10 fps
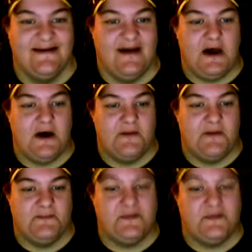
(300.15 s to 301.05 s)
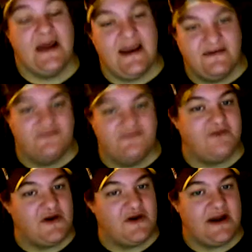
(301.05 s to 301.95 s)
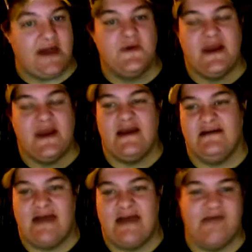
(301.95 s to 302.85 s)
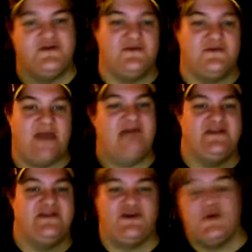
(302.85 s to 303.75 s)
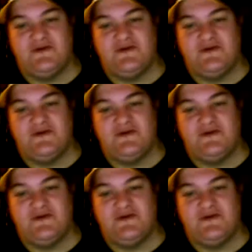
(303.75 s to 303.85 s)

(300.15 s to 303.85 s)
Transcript: But I figured it out, and after having to do it a